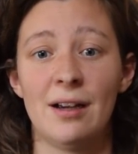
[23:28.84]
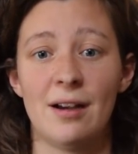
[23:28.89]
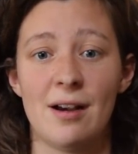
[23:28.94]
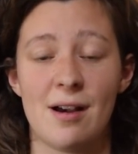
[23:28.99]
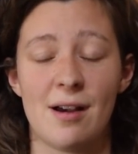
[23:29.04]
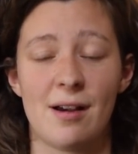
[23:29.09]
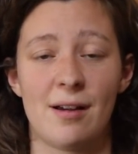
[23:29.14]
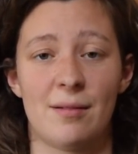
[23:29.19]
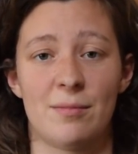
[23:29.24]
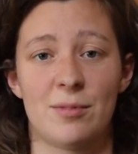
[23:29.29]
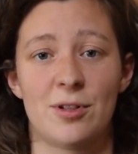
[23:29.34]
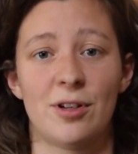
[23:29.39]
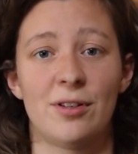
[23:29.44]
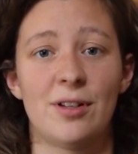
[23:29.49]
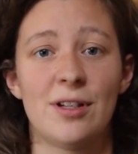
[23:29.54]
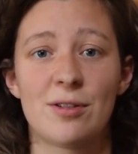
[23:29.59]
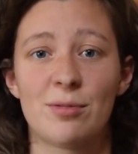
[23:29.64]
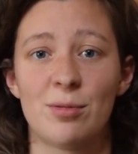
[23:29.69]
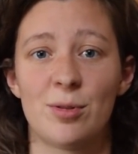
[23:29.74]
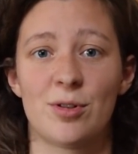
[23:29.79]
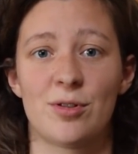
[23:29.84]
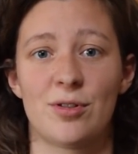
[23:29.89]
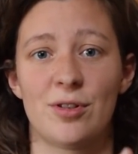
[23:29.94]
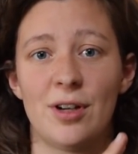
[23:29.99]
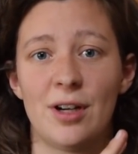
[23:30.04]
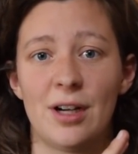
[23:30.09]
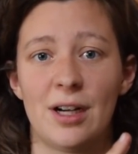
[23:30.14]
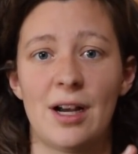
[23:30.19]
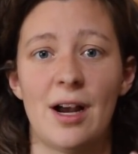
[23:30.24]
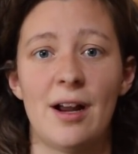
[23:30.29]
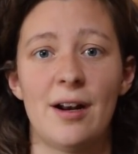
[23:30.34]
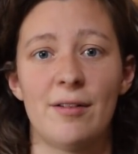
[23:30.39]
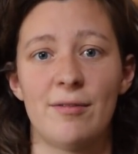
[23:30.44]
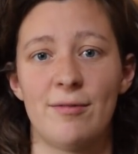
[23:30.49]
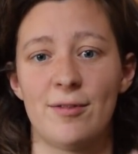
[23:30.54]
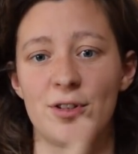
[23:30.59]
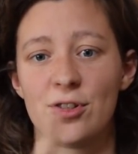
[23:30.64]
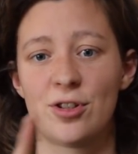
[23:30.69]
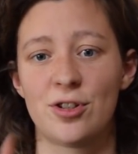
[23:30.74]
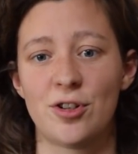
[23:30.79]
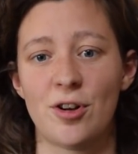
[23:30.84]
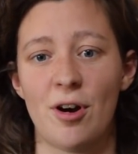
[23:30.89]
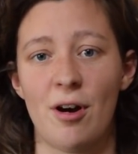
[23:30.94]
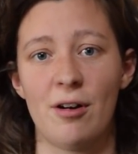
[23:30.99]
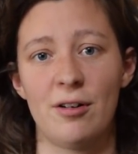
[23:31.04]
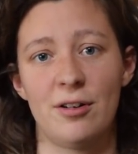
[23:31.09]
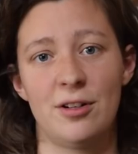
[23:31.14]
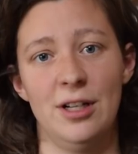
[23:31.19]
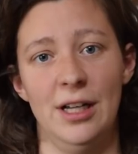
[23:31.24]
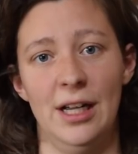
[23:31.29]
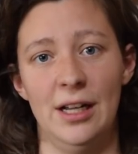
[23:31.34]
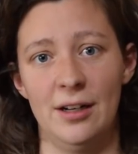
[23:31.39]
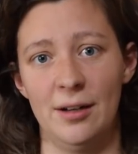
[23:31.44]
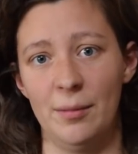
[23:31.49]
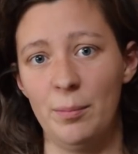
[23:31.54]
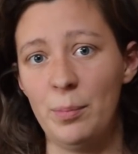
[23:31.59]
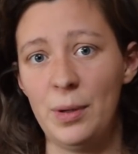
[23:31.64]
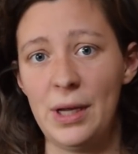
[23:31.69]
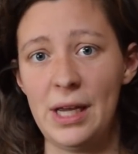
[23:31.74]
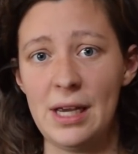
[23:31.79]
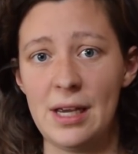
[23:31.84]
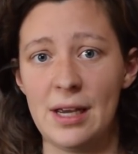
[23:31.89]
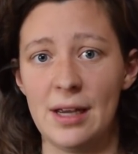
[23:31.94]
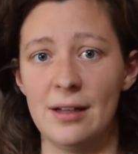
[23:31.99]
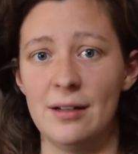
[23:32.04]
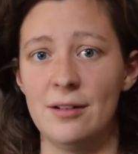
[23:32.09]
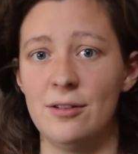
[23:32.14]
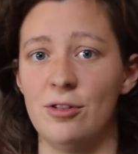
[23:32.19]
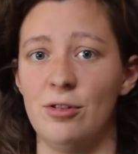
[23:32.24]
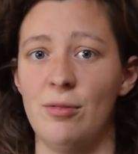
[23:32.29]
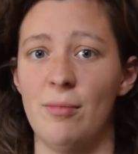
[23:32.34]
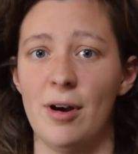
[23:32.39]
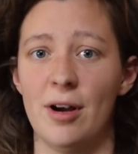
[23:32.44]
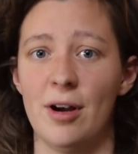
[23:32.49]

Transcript: So this was kind of a start and a peek into